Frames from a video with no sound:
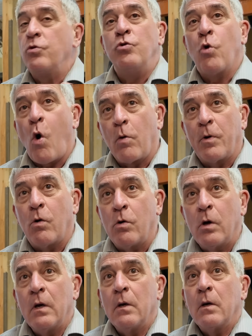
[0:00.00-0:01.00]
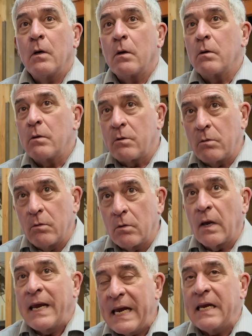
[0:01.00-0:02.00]
normal
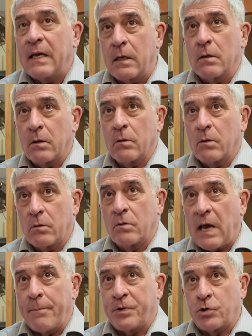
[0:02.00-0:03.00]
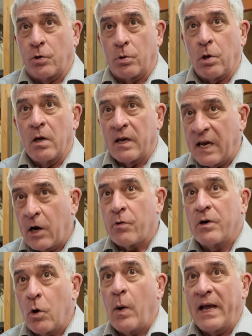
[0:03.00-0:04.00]
heating temperatures
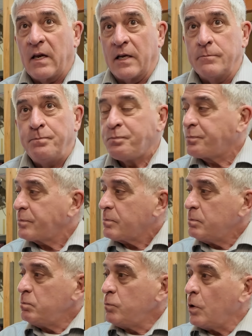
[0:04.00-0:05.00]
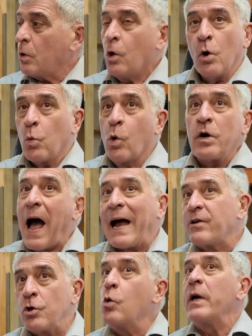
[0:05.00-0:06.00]
here in New England, we're
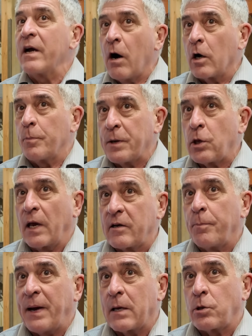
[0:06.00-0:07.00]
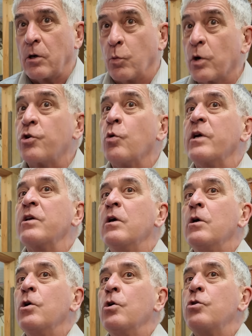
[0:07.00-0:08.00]
not doing 100% capacity. We're doing
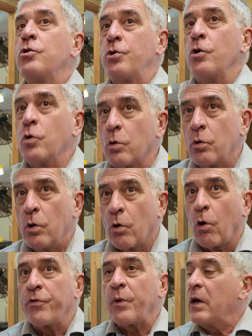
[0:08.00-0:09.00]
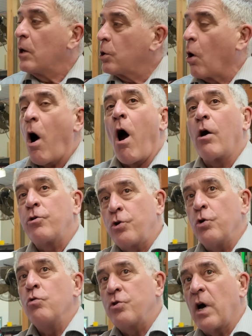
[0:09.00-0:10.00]
2 or 3. So our
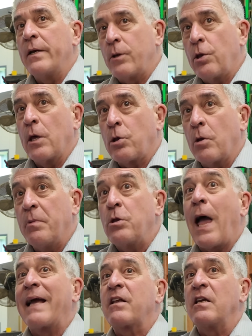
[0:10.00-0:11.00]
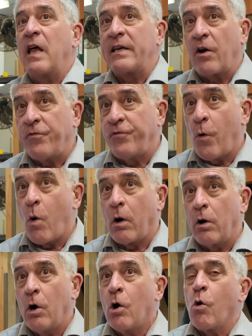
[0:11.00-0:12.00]
2-ton system is acting like a
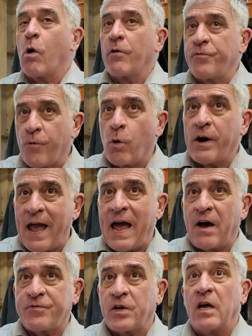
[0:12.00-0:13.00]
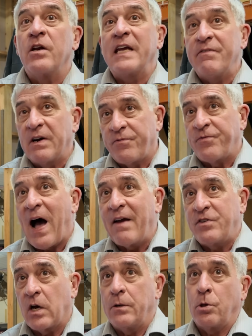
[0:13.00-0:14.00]
4 or 4.5 ton, even a
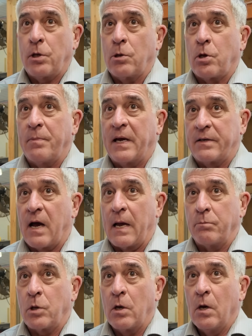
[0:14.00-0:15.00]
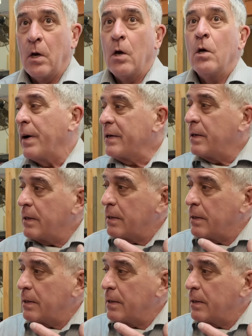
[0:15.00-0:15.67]
5-ton system at times. Right. But